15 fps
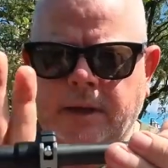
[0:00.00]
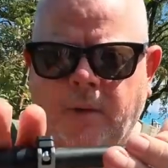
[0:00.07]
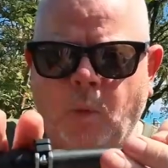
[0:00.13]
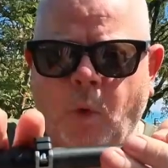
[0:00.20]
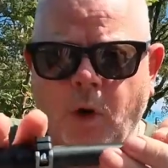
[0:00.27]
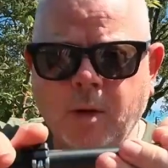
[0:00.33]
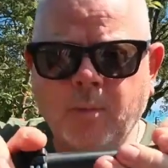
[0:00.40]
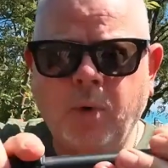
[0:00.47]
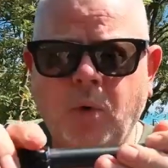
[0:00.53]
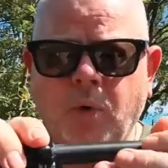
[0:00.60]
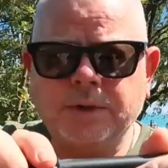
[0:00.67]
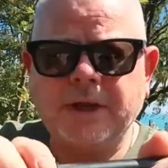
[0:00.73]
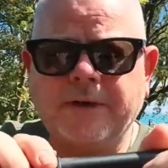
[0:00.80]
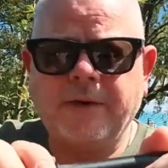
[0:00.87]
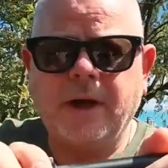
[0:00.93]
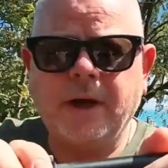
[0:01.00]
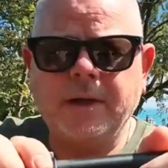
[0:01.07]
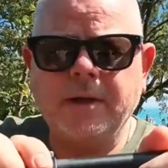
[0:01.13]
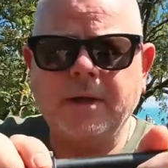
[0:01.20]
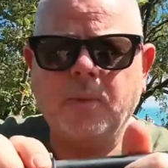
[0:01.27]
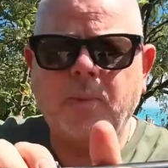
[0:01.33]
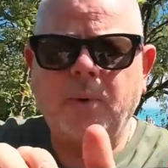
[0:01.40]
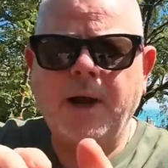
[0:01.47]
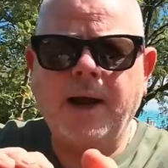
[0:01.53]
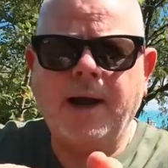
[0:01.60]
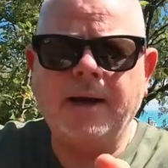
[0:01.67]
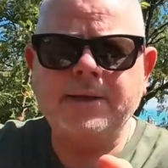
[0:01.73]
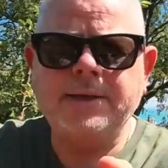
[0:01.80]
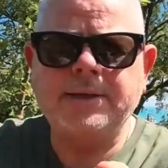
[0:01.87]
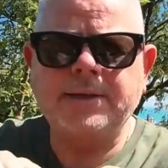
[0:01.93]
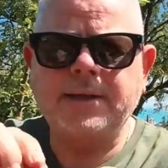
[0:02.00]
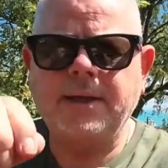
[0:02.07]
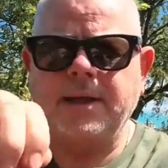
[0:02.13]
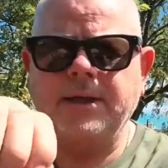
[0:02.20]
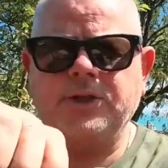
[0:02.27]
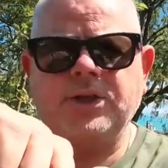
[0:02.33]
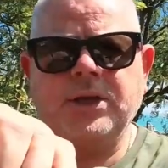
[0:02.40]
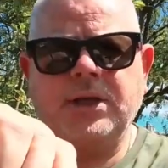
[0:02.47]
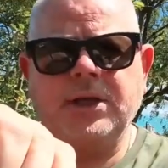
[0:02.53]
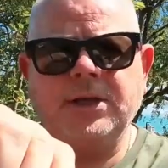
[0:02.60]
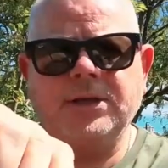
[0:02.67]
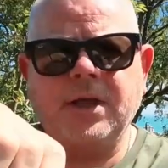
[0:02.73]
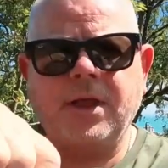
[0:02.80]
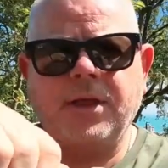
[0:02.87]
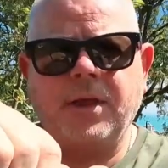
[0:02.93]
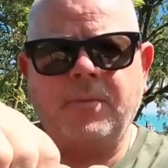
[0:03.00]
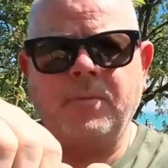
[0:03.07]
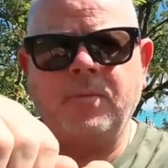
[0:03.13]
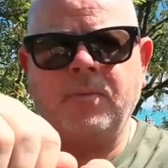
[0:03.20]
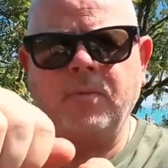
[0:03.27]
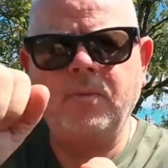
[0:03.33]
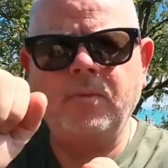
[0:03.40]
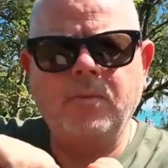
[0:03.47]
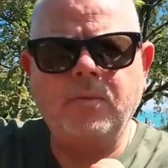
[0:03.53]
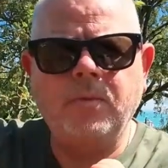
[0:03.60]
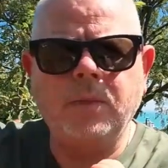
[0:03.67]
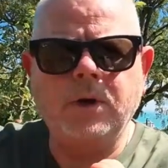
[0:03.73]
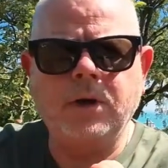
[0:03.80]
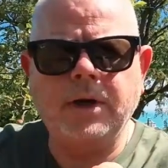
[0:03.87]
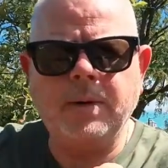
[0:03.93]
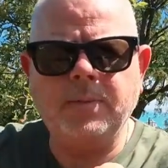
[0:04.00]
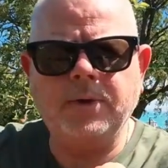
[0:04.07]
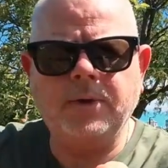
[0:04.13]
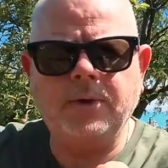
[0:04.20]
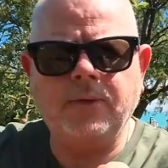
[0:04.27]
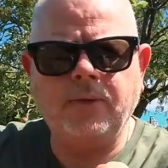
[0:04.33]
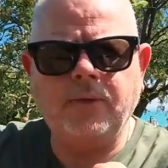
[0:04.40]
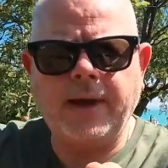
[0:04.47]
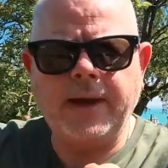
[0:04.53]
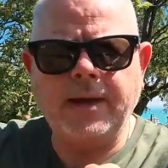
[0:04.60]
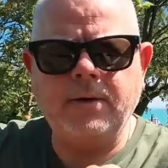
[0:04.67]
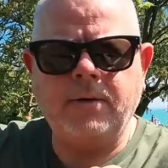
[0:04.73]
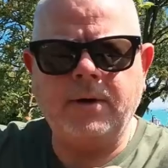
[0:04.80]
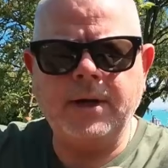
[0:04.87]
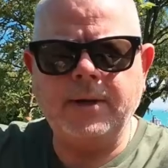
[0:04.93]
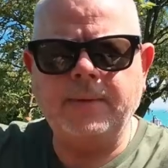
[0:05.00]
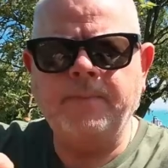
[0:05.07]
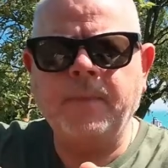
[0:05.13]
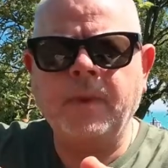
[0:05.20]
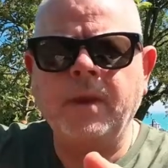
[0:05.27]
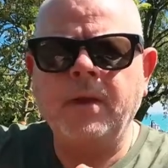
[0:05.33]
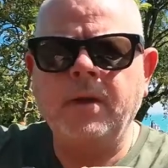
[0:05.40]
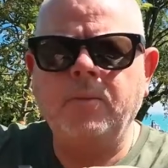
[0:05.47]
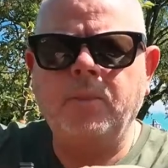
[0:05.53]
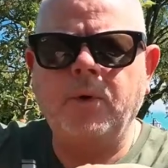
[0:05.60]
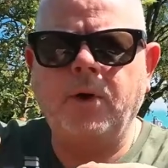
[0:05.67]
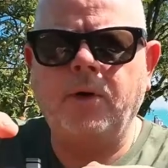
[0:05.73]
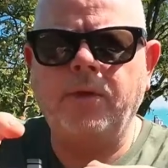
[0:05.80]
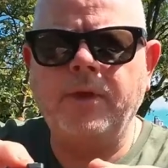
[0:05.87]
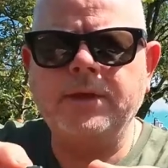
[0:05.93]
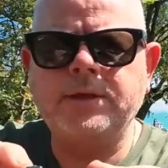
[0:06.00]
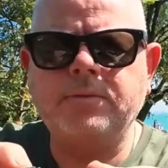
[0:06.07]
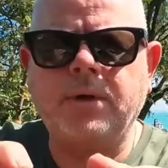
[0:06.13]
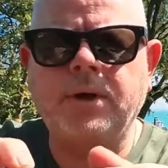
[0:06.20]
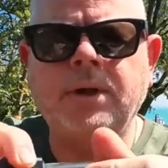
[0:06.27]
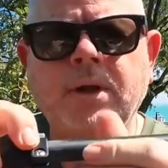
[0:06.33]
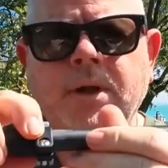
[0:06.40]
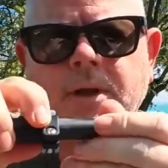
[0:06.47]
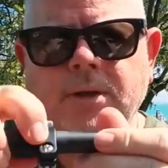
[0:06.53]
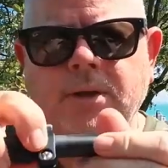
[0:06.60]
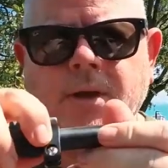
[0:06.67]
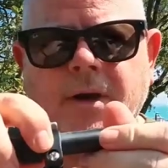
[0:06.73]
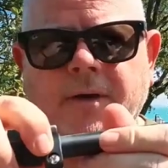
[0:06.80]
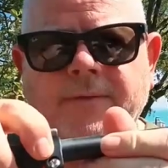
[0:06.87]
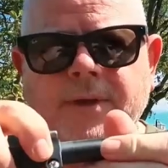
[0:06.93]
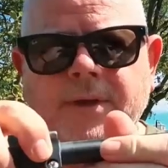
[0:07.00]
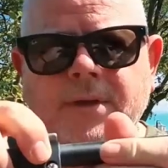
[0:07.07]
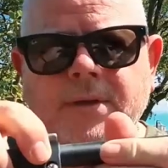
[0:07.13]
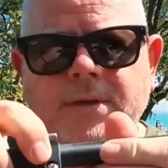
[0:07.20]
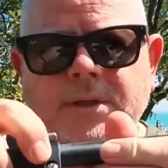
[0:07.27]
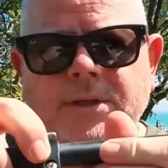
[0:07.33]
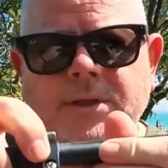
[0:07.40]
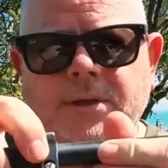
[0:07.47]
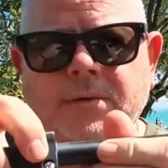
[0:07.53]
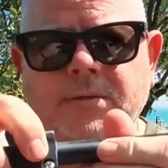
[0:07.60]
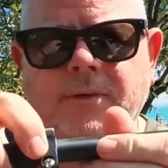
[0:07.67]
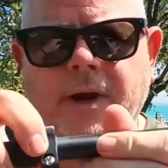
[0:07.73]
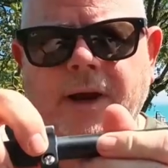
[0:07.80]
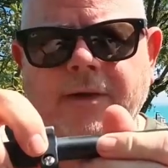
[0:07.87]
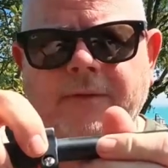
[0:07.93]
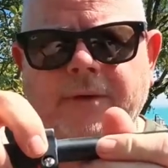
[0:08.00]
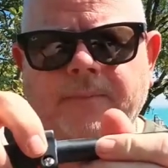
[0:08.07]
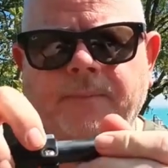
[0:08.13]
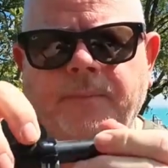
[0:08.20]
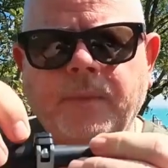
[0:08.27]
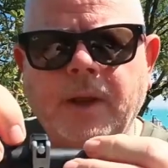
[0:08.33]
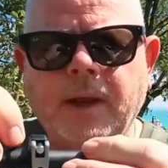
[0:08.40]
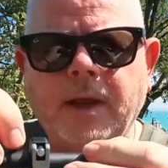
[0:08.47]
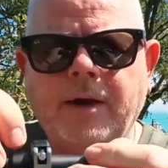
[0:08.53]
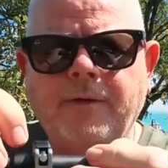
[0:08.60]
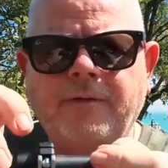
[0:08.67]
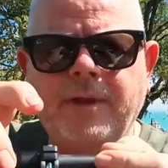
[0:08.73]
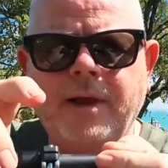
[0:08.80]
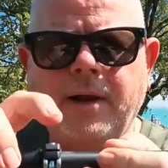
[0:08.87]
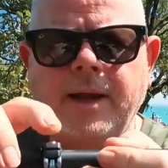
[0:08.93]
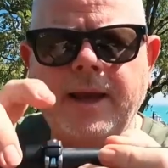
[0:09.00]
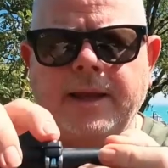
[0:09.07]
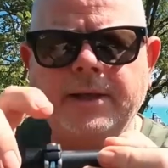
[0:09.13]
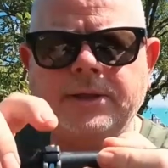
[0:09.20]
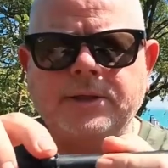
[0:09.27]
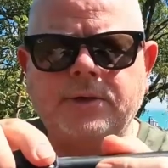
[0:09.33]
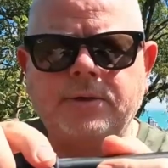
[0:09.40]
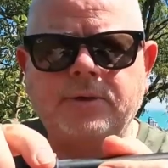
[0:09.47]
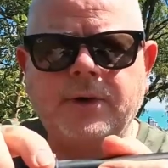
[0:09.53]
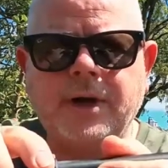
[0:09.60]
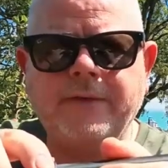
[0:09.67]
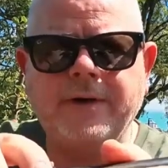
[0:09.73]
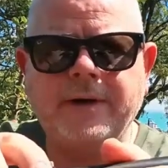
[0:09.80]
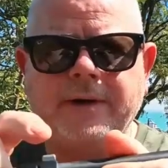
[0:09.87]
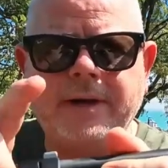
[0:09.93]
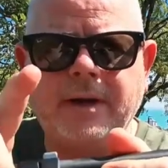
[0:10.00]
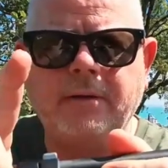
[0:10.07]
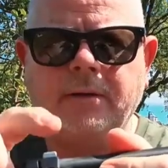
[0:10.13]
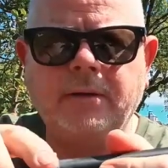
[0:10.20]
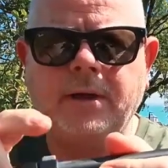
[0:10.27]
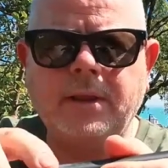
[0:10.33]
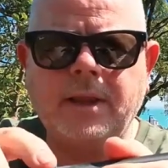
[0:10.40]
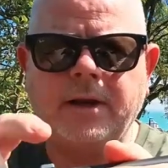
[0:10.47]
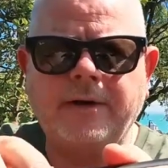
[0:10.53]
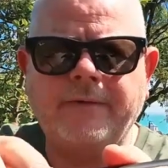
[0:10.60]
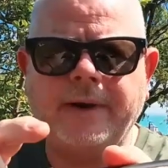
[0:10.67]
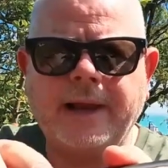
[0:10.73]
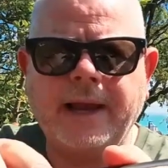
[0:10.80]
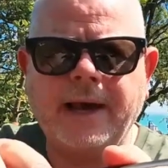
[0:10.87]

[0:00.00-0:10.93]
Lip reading: Now, in walking poles I've had in the past, it's generally just a thumb grip tightening on it, but on this one you have to use a screwdriver, a flat-headed screwdriver. Now, luckily enough,